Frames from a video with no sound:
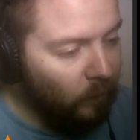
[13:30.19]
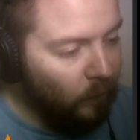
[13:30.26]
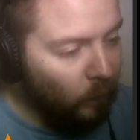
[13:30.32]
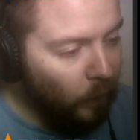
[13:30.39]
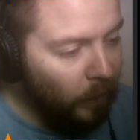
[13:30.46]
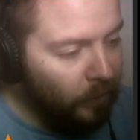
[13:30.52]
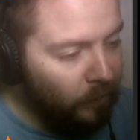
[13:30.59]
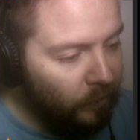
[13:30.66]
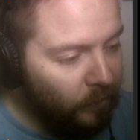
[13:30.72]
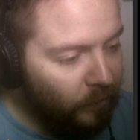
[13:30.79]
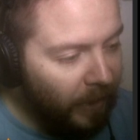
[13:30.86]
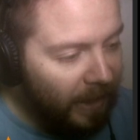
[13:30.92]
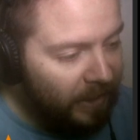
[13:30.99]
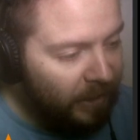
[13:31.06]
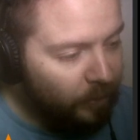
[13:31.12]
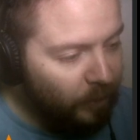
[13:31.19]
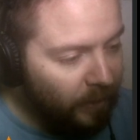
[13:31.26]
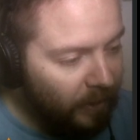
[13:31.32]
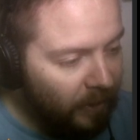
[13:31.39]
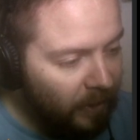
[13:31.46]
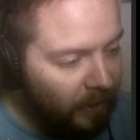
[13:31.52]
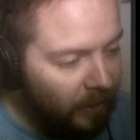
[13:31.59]
where you grasp
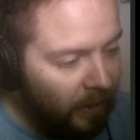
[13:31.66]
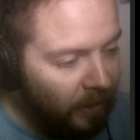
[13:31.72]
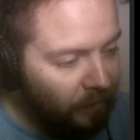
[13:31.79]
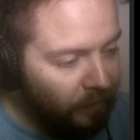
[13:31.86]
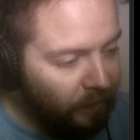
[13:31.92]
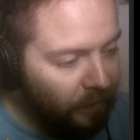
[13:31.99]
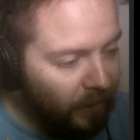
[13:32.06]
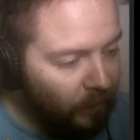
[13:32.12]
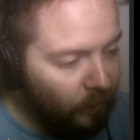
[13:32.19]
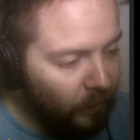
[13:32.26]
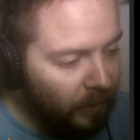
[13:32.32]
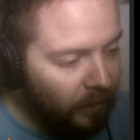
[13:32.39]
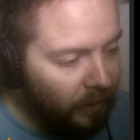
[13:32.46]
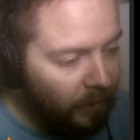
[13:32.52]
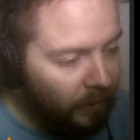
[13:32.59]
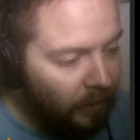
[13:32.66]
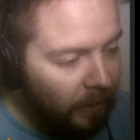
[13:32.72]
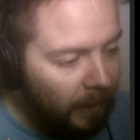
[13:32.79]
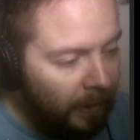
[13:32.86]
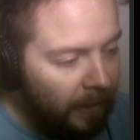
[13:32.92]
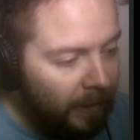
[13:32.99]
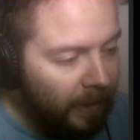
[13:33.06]
the theory
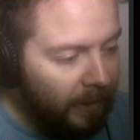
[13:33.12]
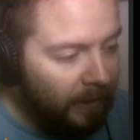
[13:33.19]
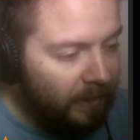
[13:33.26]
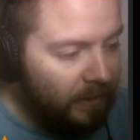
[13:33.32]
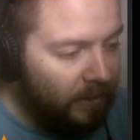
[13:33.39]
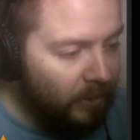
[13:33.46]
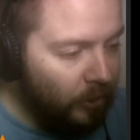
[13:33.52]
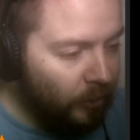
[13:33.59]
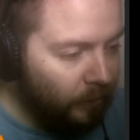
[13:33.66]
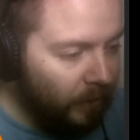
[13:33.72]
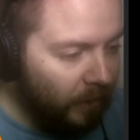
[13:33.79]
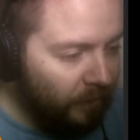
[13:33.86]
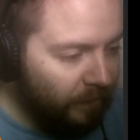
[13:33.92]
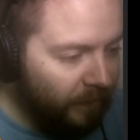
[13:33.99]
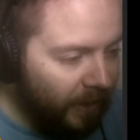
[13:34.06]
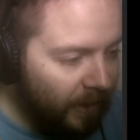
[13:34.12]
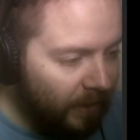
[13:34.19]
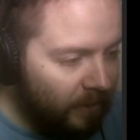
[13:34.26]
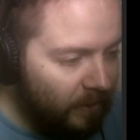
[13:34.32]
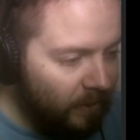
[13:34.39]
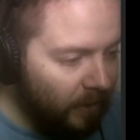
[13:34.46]
and it's not advanced,